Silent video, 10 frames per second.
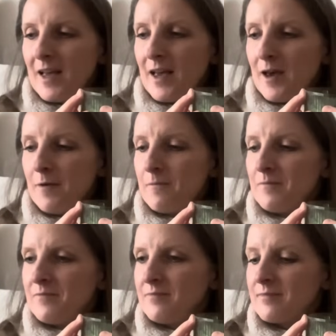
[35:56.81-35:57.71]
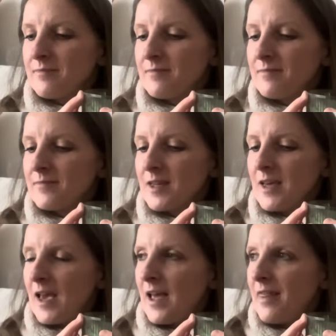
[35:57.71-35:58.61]

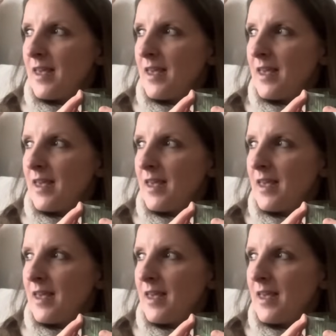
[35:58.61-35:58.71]
Yeah, and